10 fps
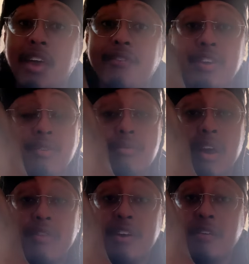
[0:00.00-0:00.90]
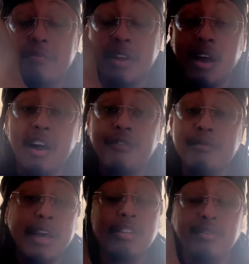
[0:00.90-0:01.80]
given you, there have been
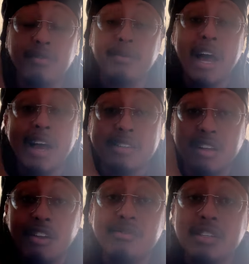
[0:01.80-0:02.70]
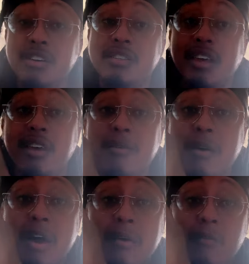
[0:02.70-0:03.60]
confirmation from guys close to the
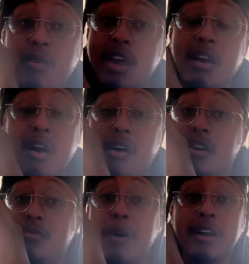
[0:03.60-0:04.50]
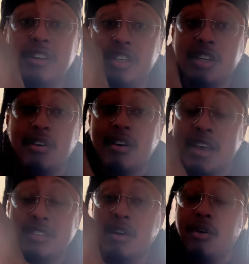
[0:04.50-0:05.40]
team. We are about as sure
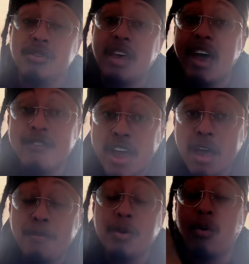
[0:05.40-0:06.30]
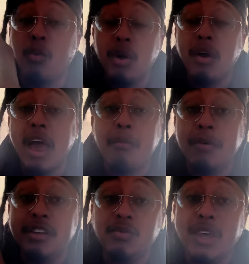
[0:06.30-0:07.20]
as those have happened or will
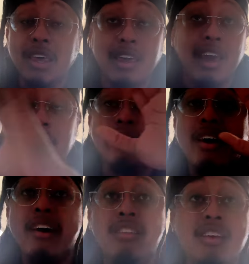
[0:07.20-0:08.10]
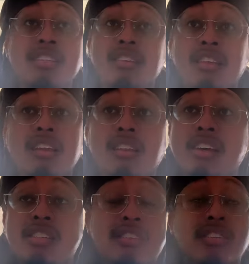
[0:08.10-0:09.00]
happen as we can get. This leak
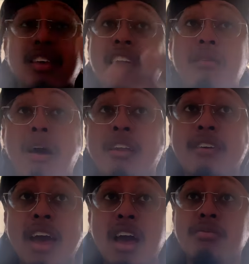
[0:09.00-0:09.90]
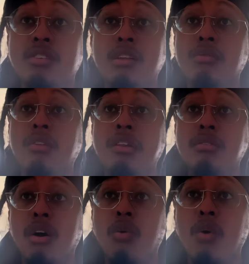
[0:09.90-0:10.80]
list just came out of absolutely
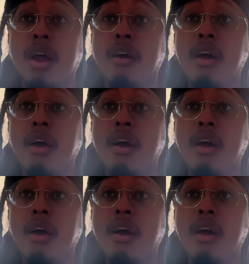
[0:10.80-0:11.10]
nowhere.